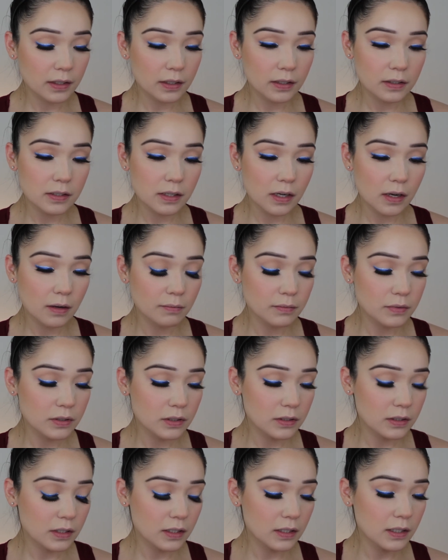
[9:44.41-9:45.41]
And I'm
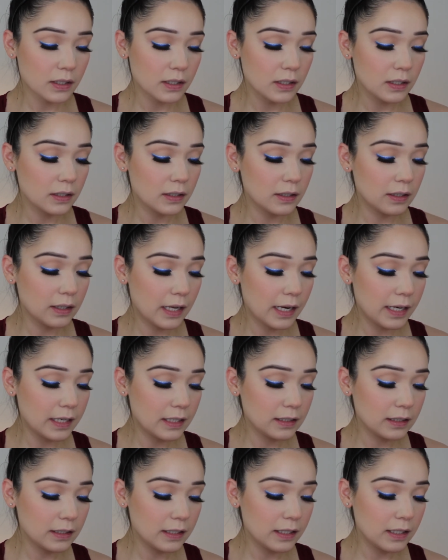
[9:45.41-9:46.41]
just going to lightly
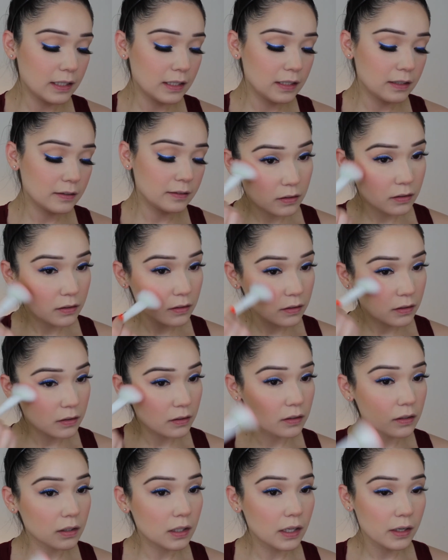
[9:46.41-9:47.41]

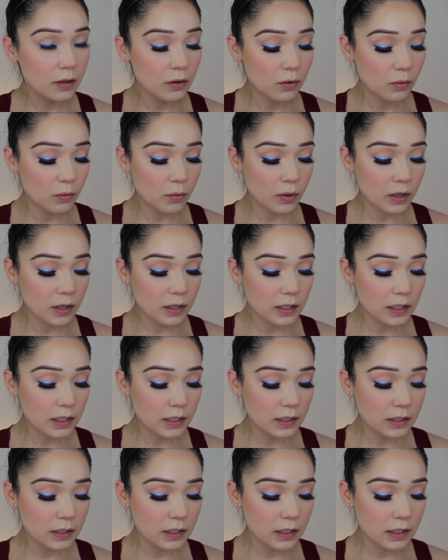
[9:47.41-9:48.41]
like work
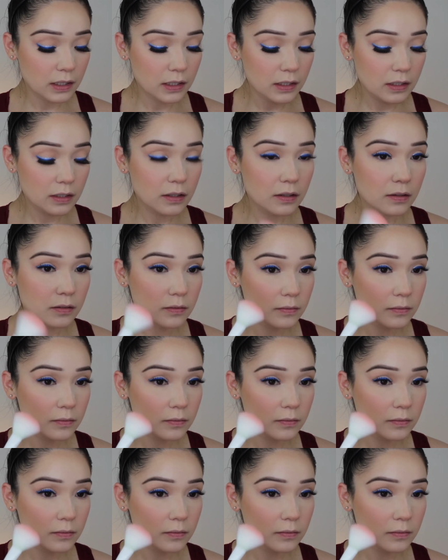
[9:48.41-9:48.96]
it in,